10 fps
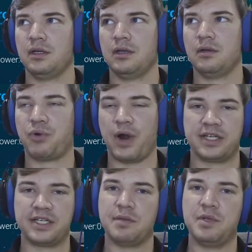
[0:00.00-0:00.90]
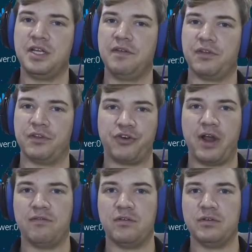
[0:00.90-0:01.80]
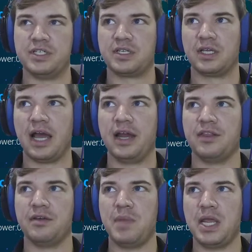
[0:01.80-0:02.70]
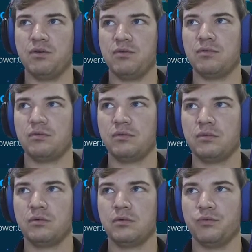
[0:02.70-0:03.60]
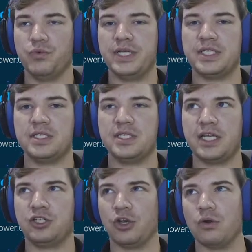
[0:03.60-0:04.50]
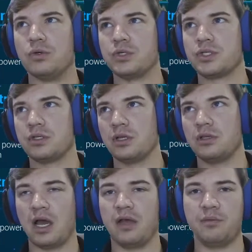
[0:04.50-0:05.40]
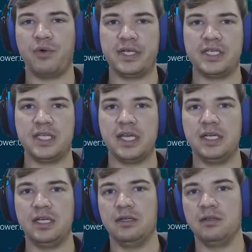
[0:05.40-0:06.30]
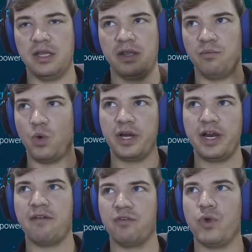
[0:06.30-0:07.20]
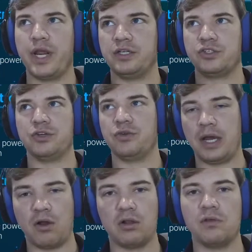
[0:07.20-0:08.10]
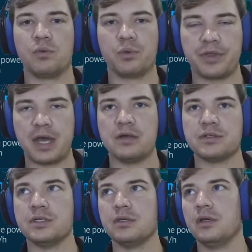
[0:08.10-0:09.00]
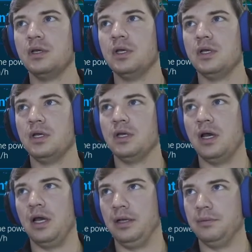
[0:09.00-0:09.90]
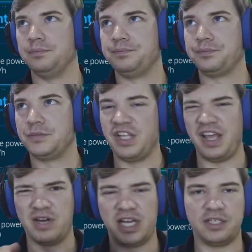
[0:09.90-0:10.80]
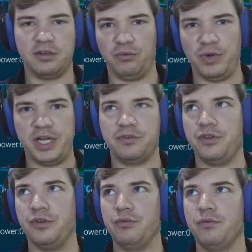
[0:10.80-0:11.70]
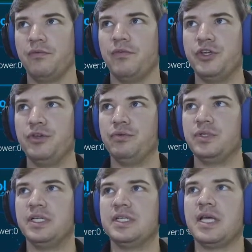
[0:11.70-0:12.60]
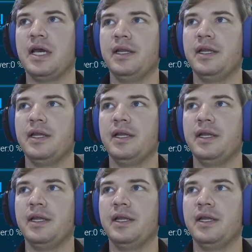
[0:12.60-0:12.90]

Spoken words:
proximity for the travel is kind of the main reasons they chose on the pricing they did. And they wanted to have a range, so not all of them are 1,000. So they have a nice little range for you to decide.